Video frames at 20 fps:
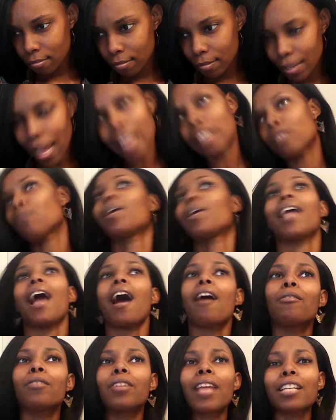That's where
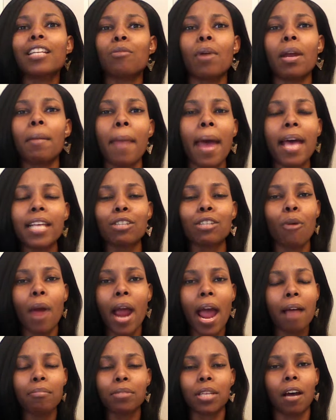y'all. That's where the best
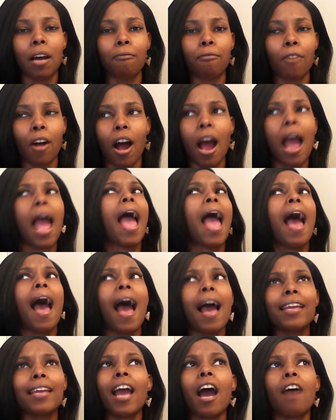crabs come from.
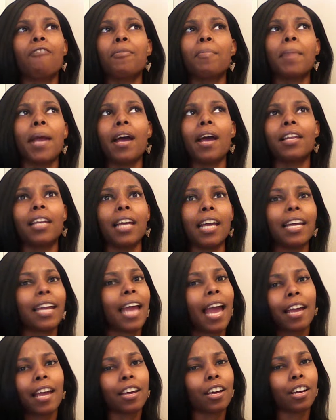How y'all from Maryland and
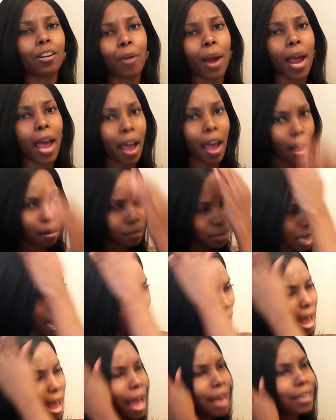can't cook crabs?
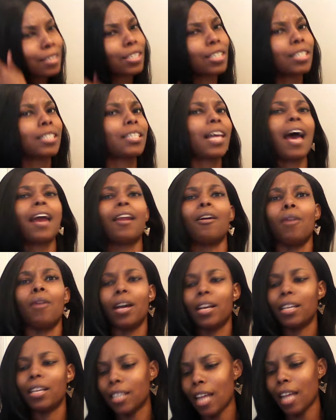I, I just I don't
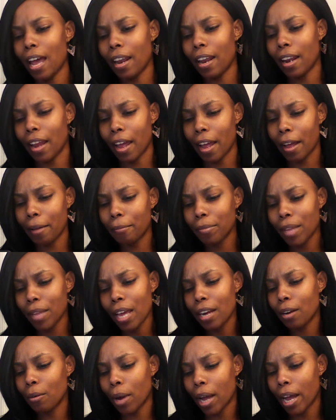understand that.
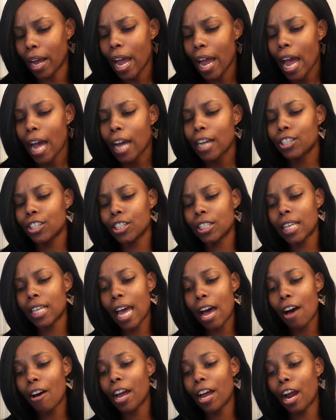Anyway,
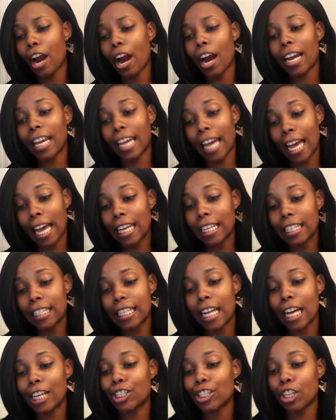Gizelle and her guests
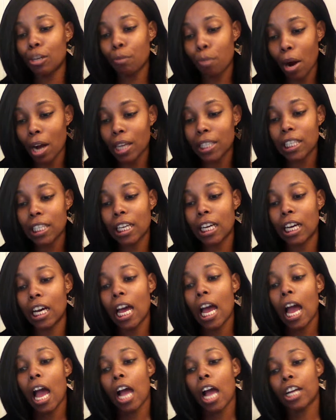that she brought
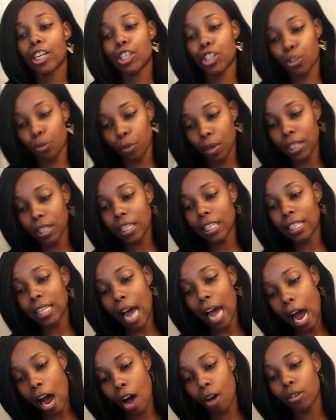to Charrisse's
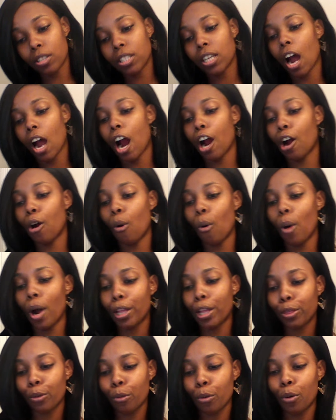house are
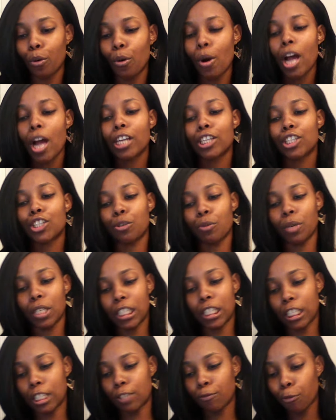going through
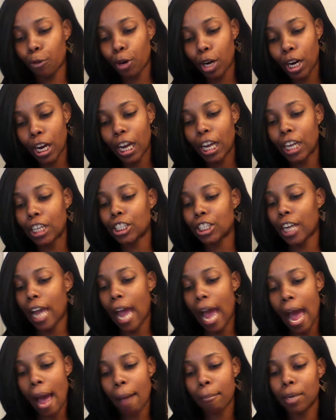Charrisse's fridge,
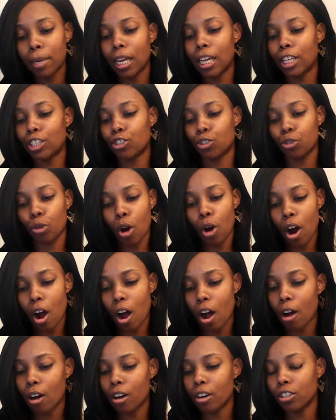cabinets,
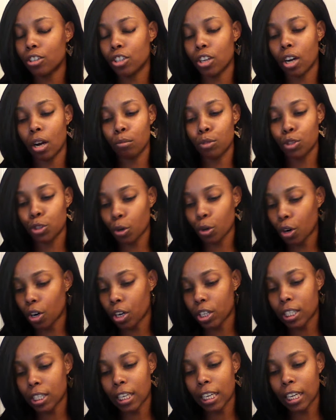draw um,
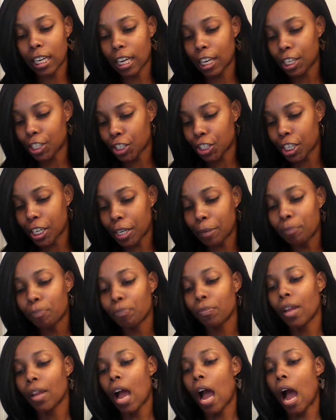drawers in the kitchen.
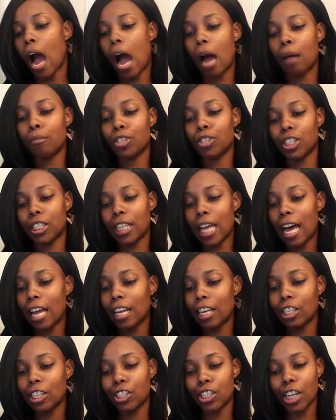Um,
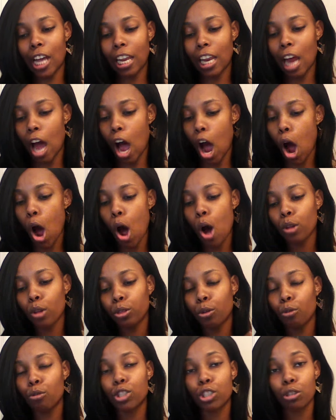Gizelle is yelling all
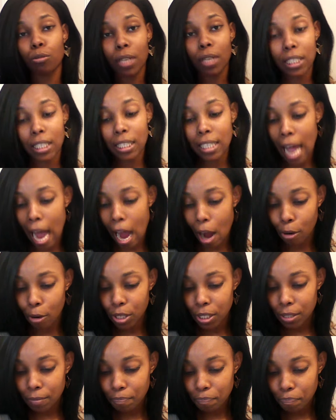through Charrisse's
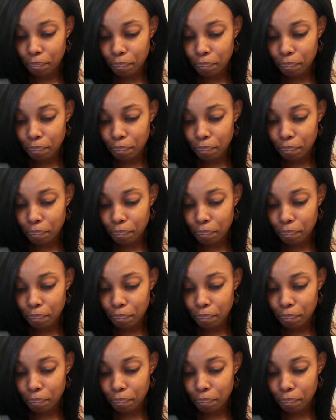house.